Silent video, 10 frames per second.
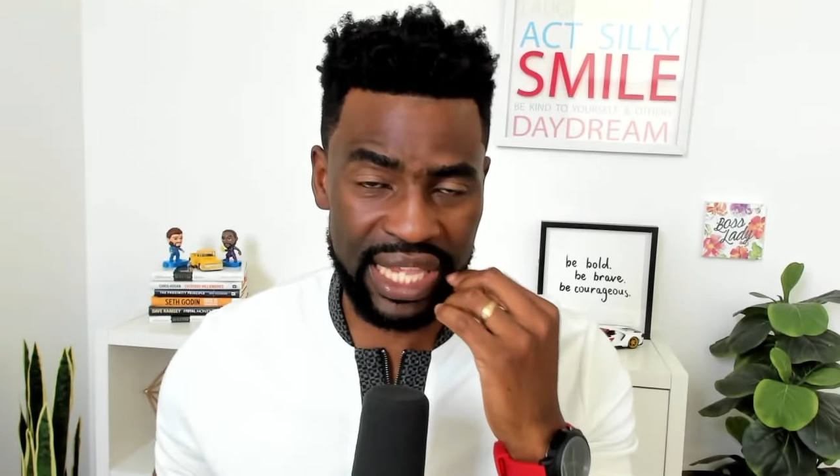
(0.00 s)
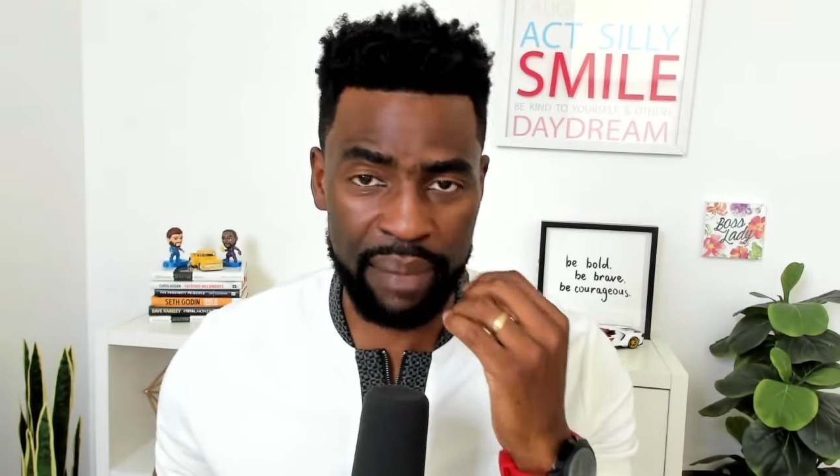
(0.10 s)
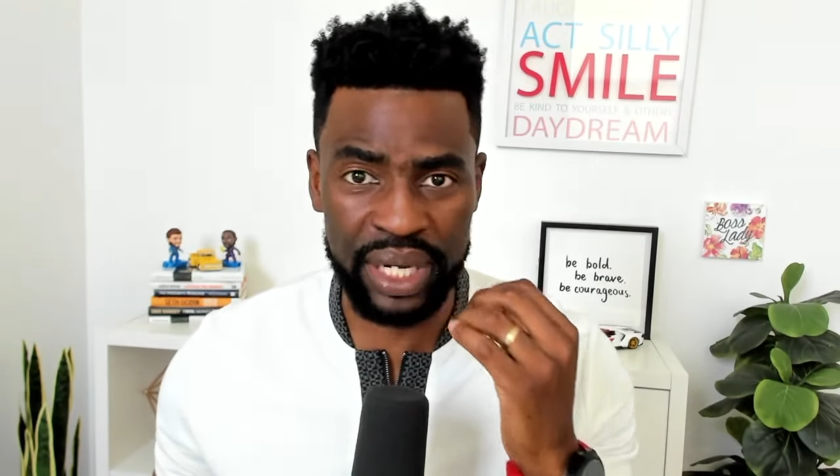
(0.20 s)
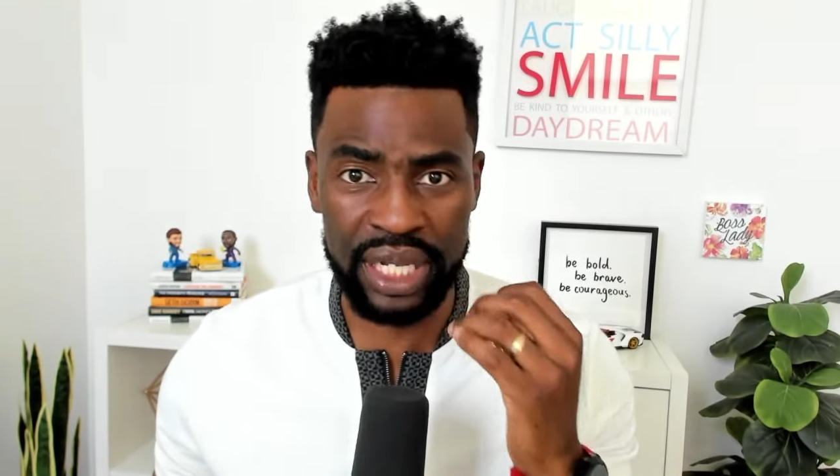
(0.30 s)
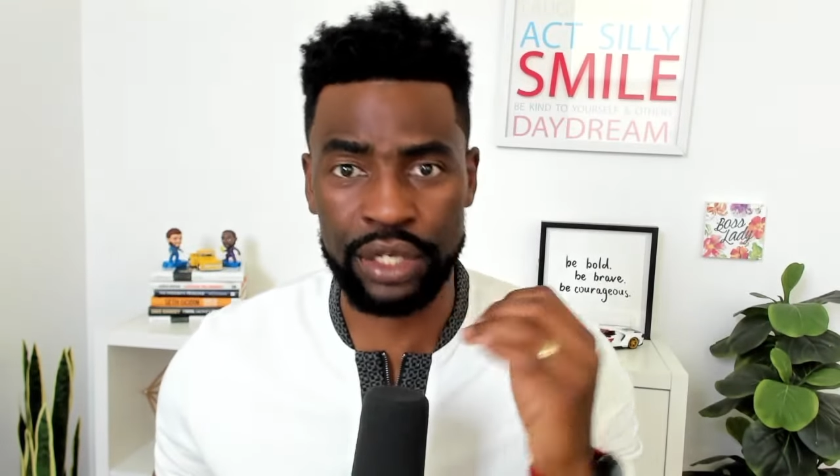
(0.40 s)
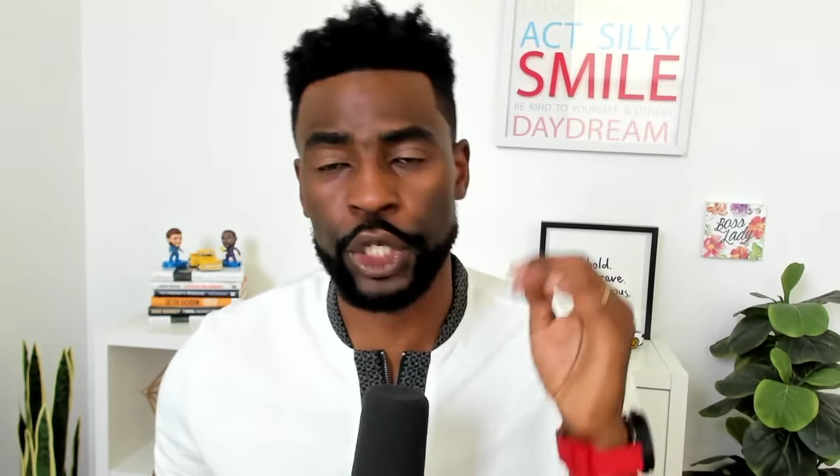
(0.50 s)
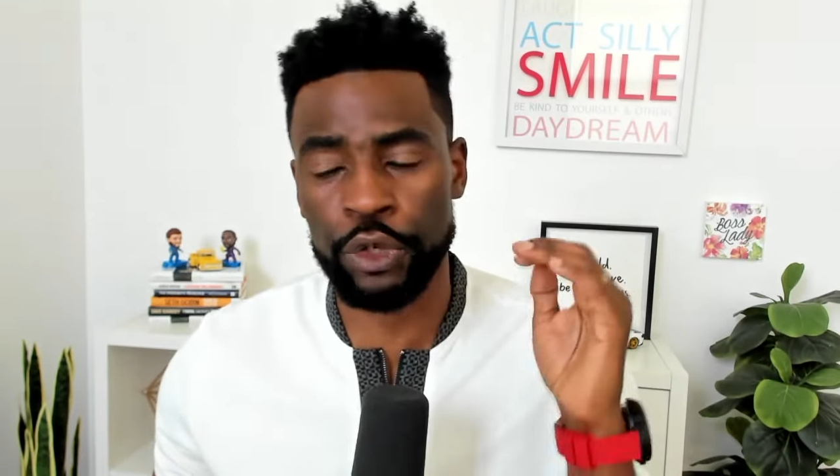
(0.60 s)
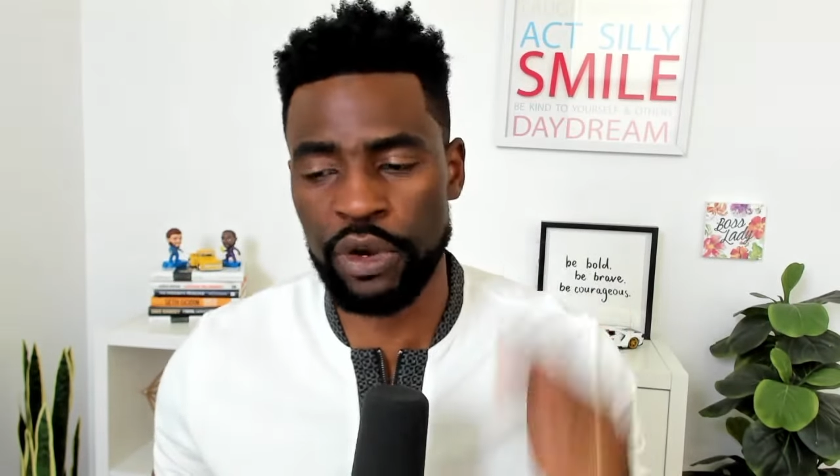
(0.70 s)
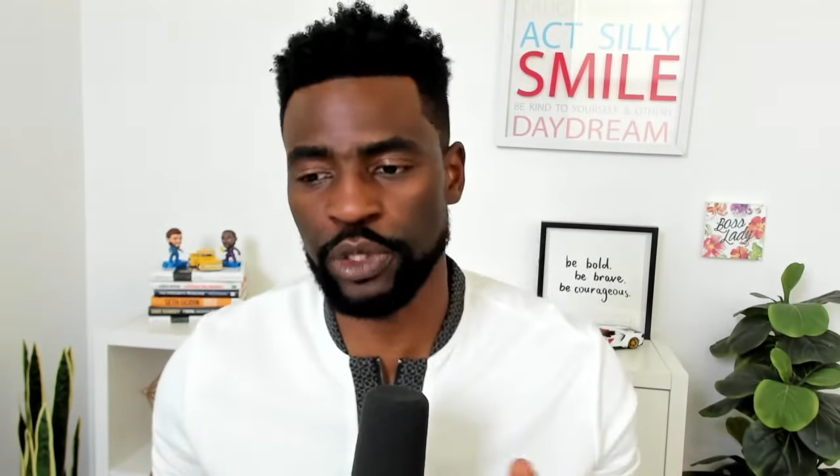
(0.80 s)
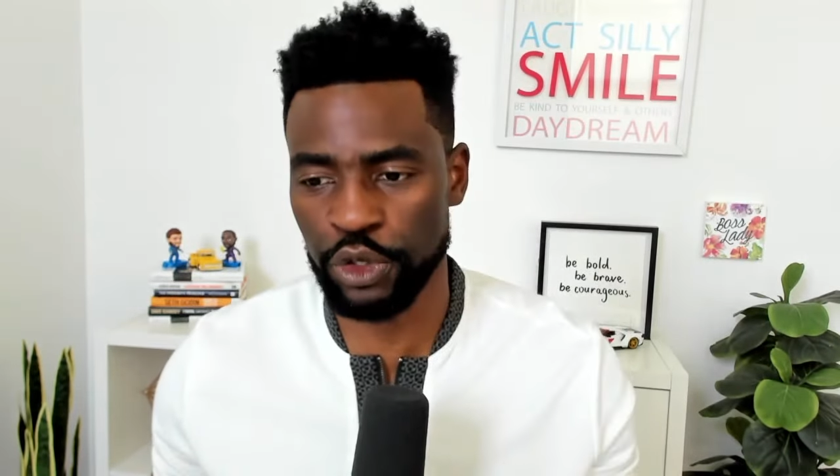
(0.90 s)
happening in the
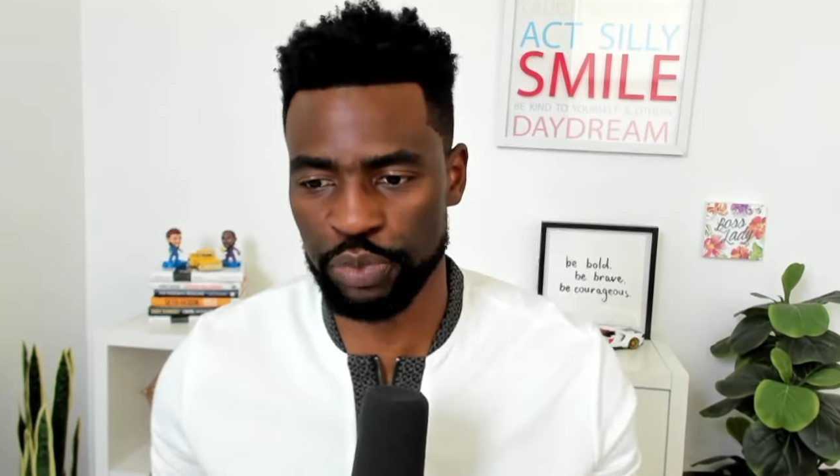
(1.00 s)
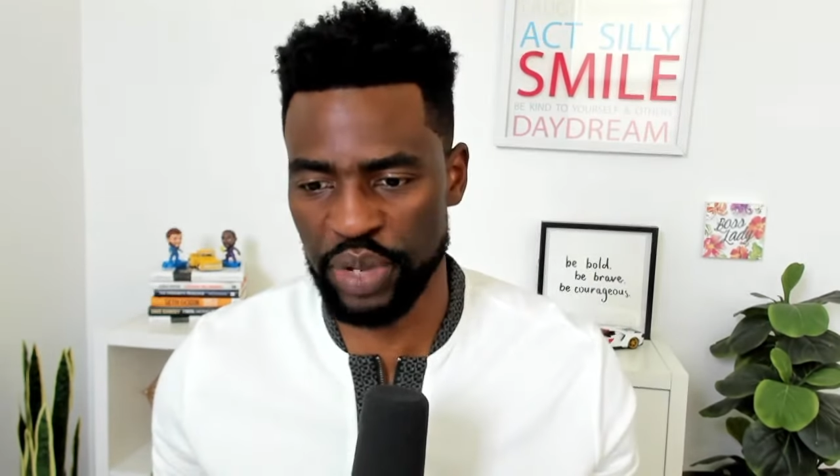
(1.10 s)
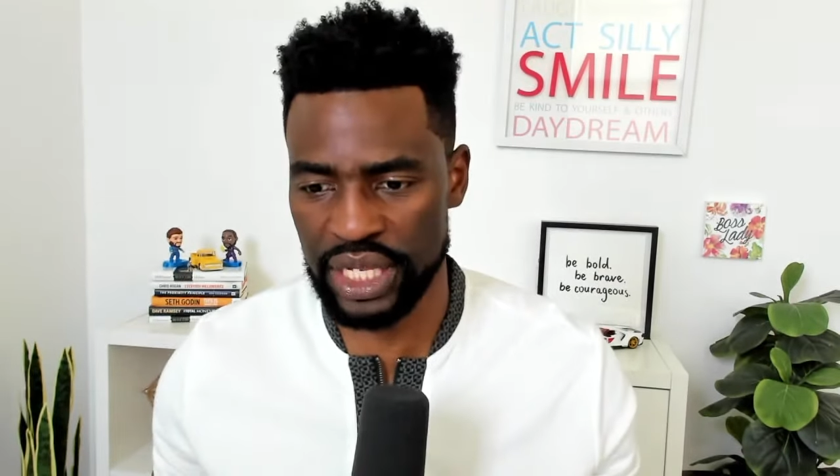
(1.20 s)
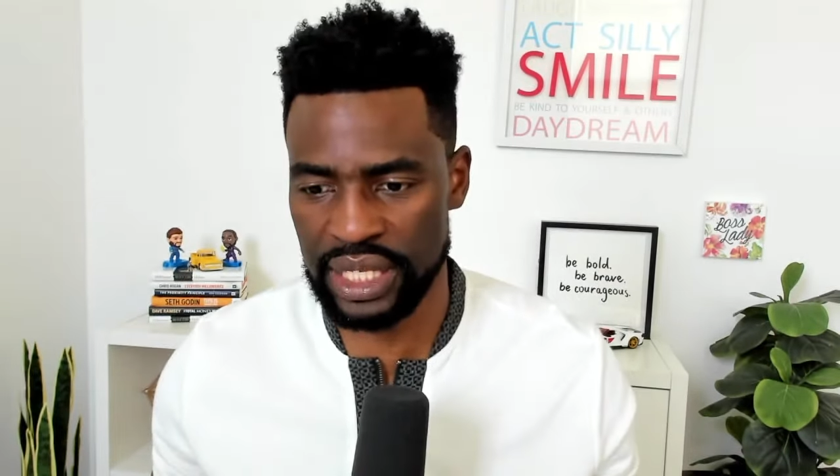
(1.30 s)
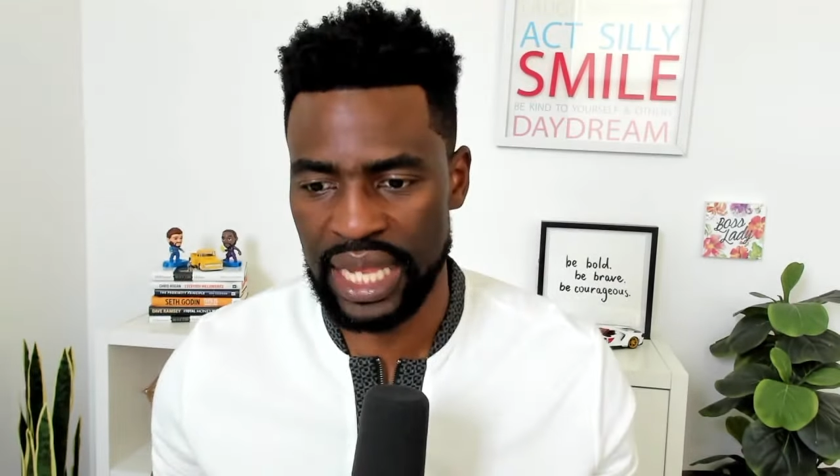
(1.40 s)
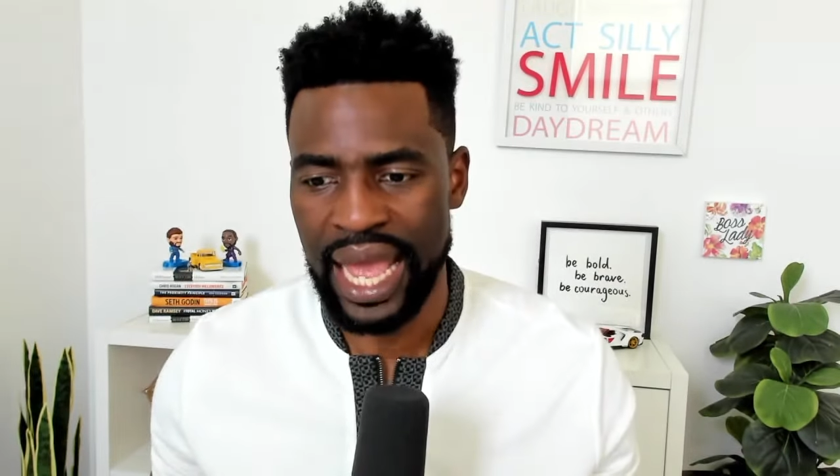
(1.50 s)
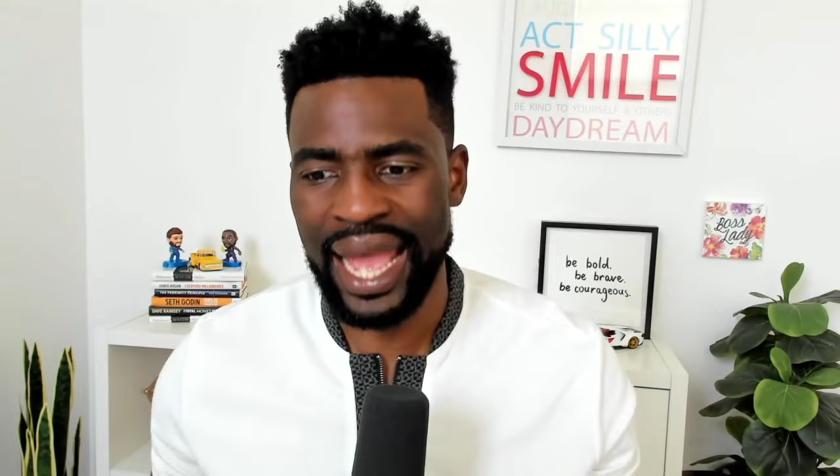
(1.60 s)
crypto space.